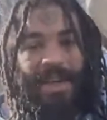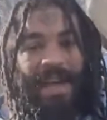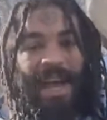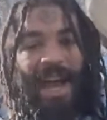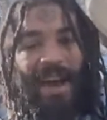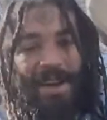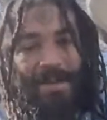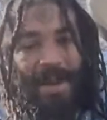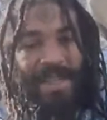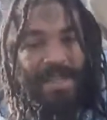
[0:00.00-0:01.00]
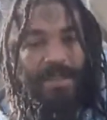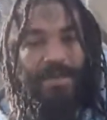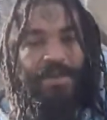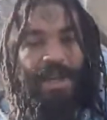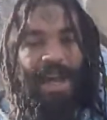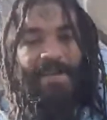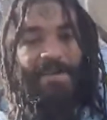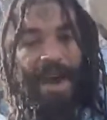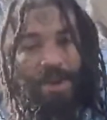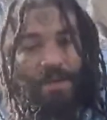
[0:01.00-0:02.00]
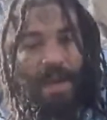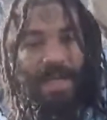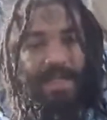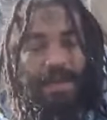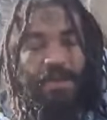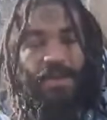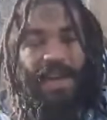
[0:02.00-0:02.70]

I honor myself, I value myself,